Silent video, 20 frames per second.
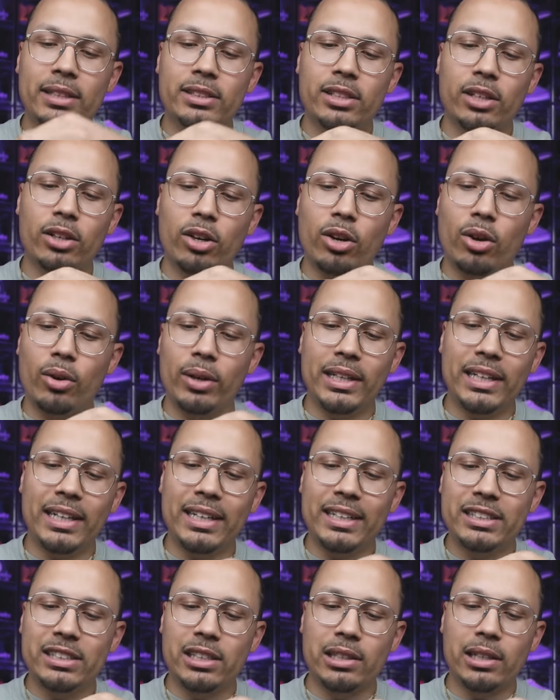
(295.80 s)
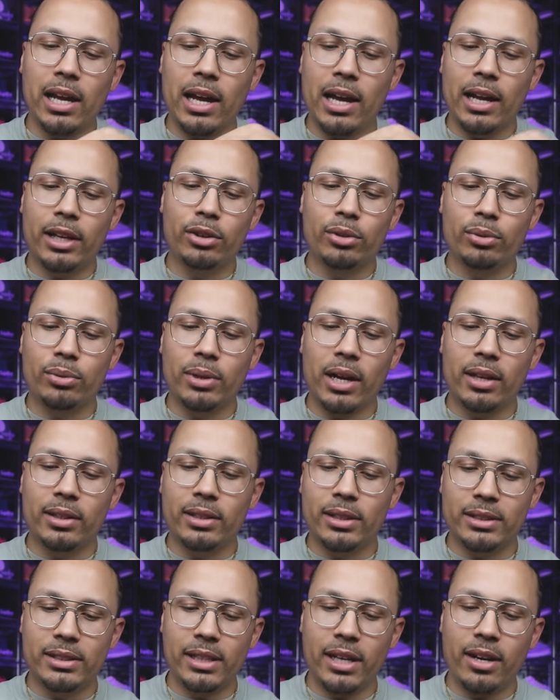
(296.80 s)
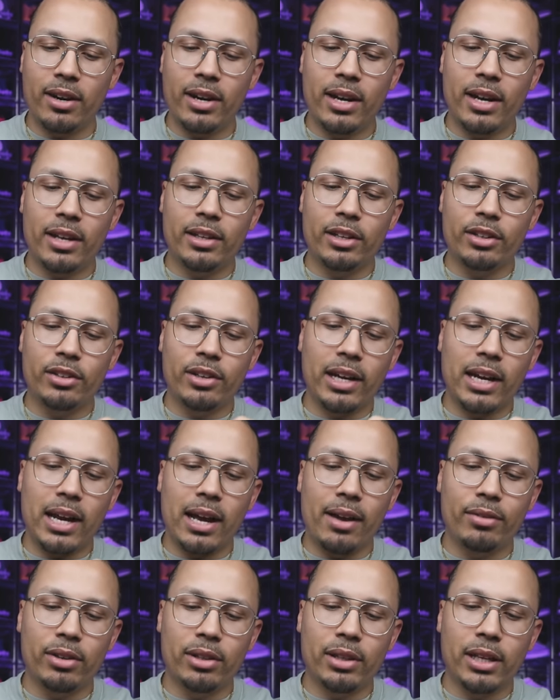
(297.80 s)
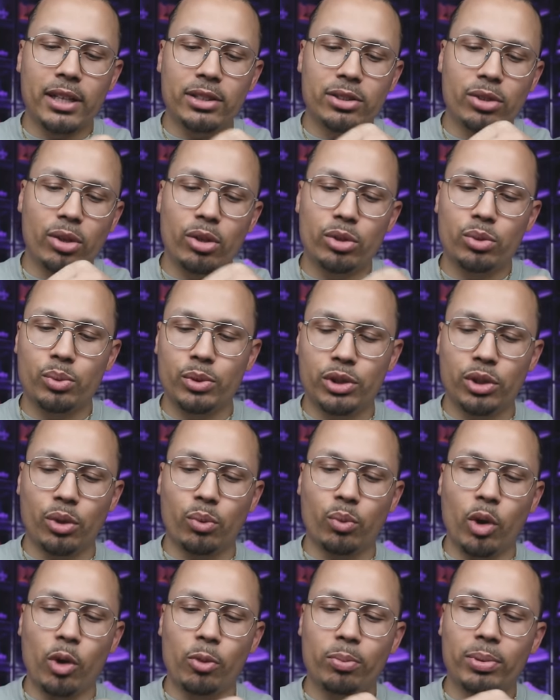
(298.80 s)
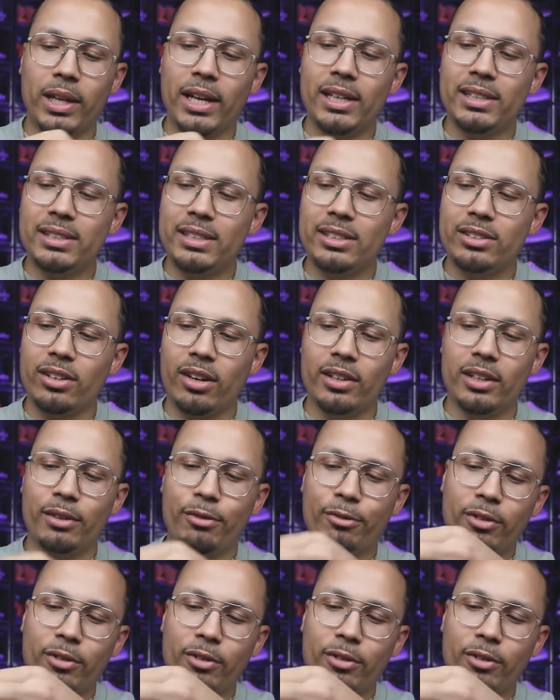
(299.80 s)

that's gonna go in each line throughout this area. And then you're gonna have your lace holes with your rope laces on the